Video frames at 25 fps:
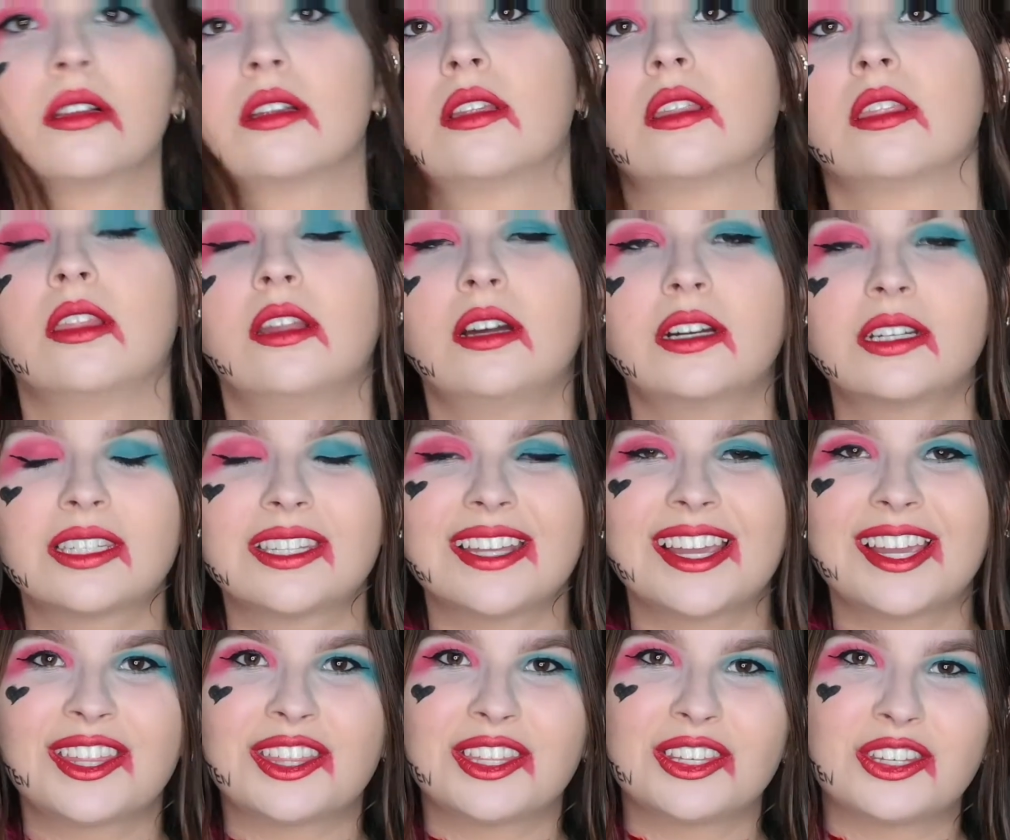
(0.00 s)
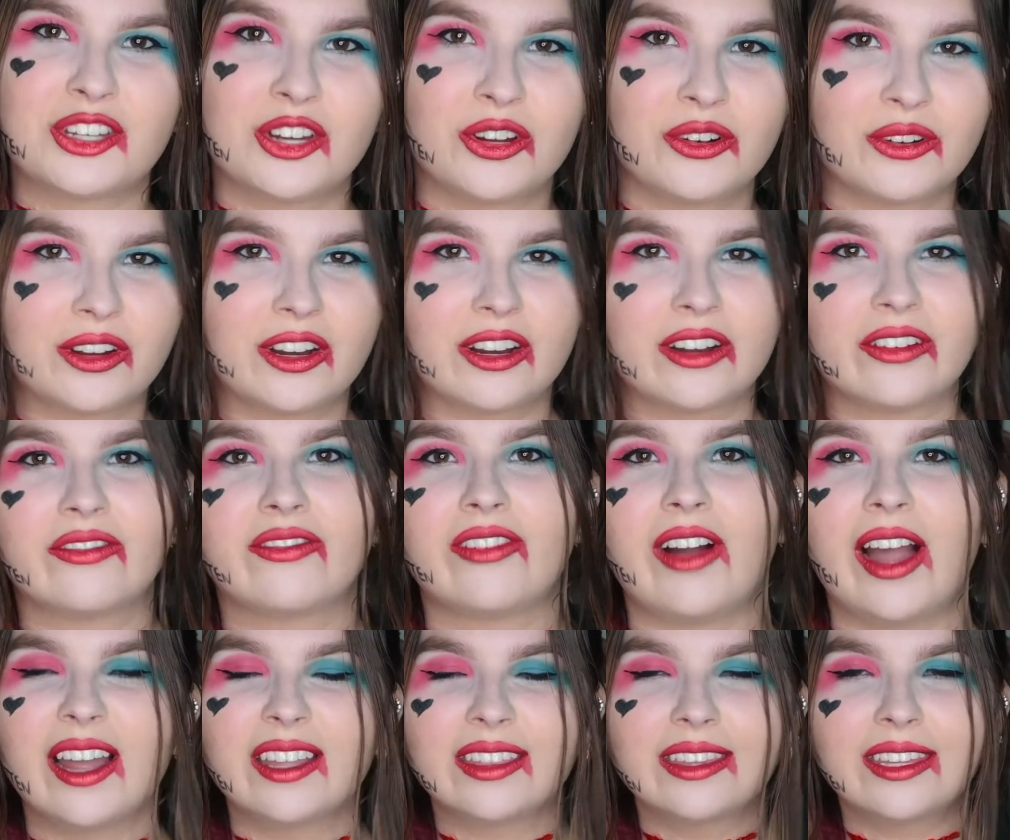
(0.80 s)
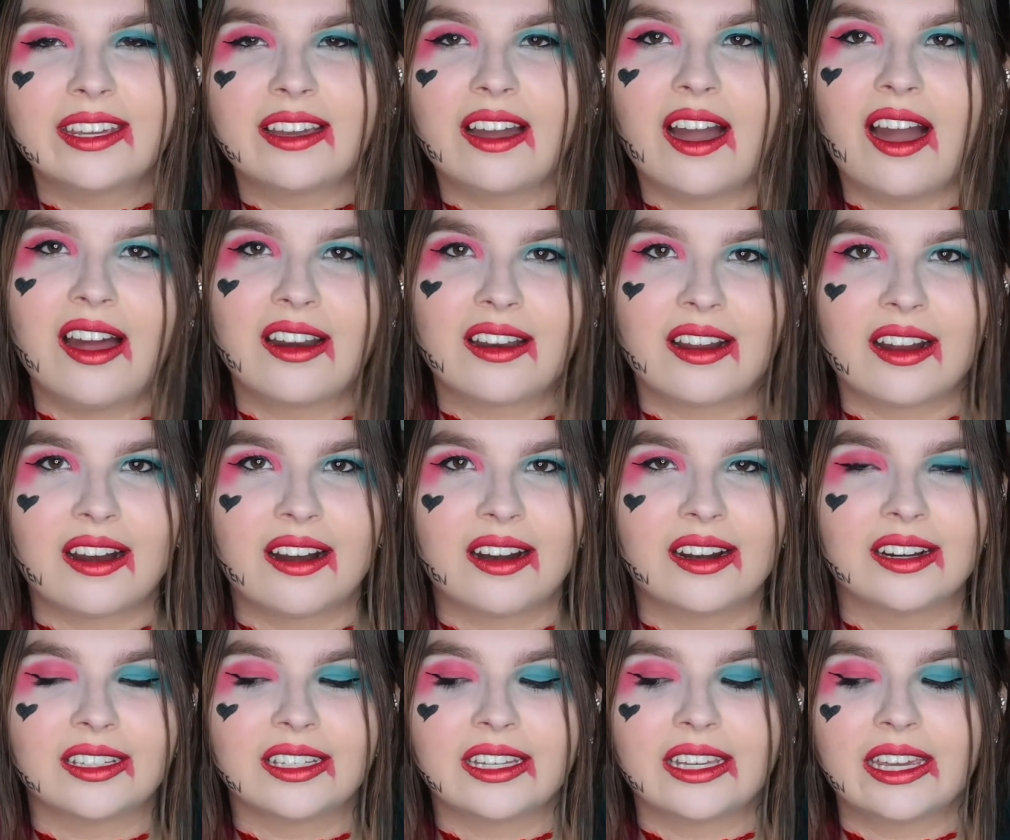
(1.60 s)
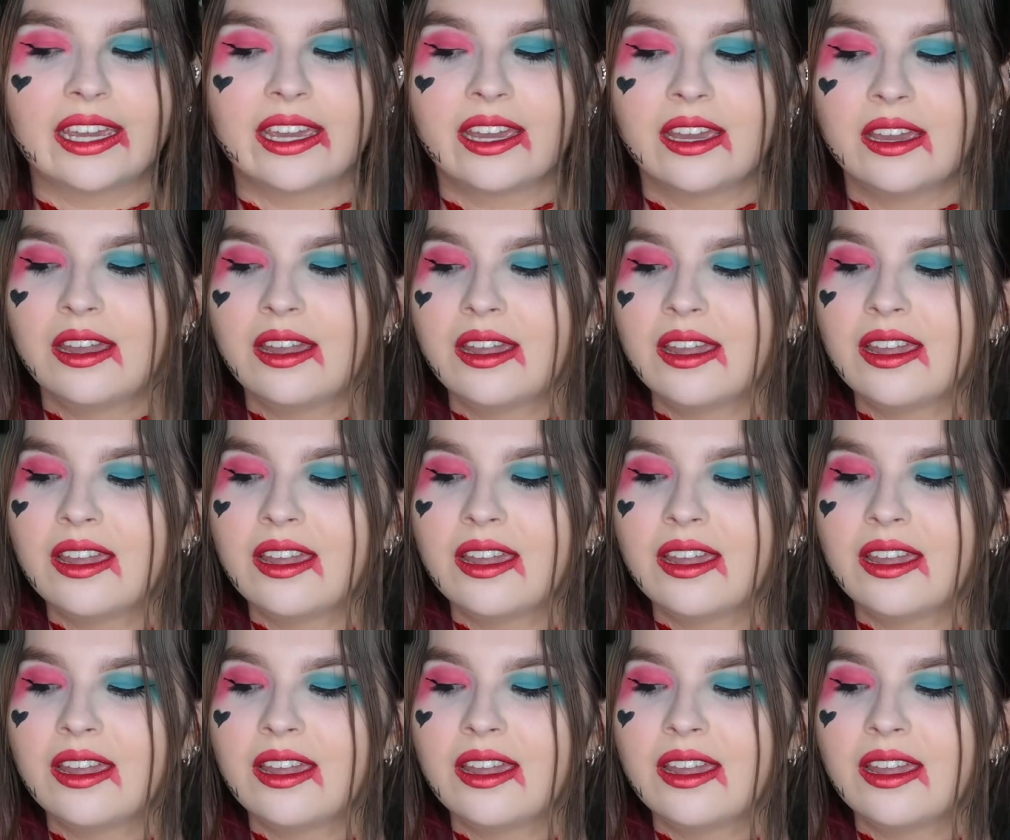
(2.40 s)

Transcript: Looks like the Joker finally got Harley.